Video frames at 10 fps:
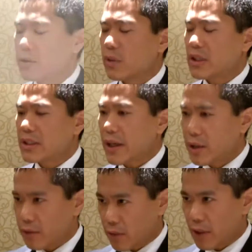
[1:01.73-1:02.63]
So the
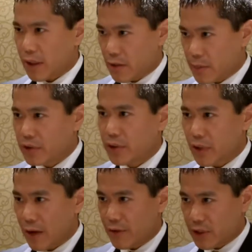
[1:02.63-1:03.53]
second drug that's been
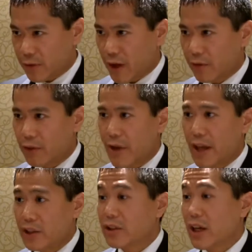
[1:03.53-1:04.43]
shown to have a survival
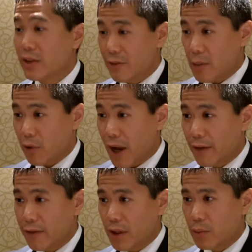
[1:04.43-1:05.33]
advantage now is
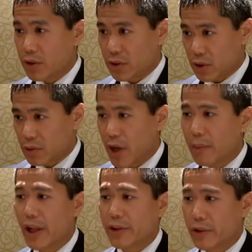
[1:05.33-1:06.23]
vemurafenib, which is a
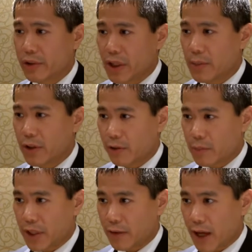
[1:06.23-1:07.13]
small molecule inhibitor of
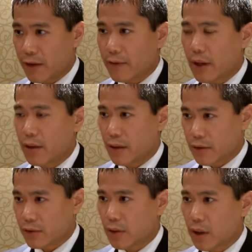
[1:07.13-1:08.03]
BRAF. And
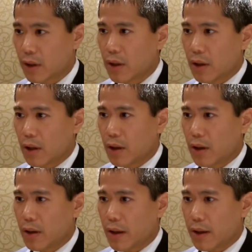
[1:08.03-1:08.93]
this drug,
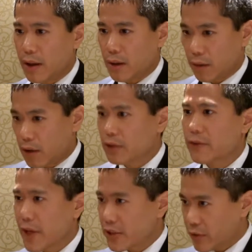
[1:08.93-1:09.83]
in a large
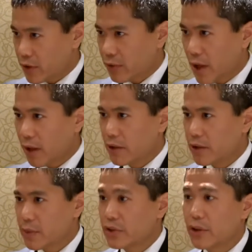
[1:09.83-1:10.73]
phase 3 trial,
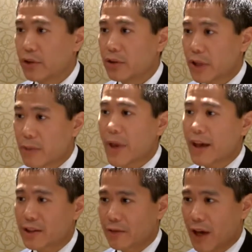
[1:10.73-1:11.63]
has been shown to
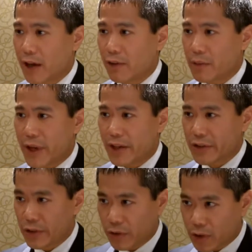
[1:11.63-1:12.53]
impact survival in
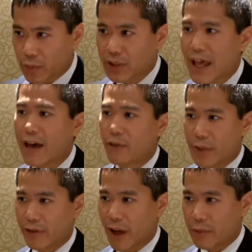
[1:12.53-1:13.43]
patients whose tumors have a
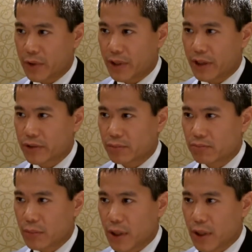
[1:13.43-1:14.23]
BRAF mutation.